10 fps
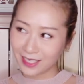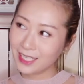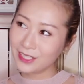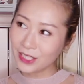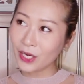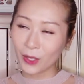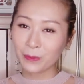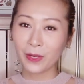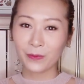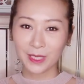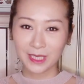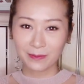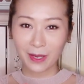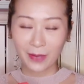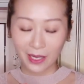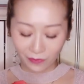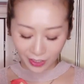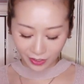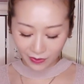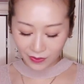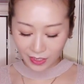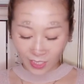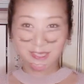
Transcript: actually all my What's In My Bag videos.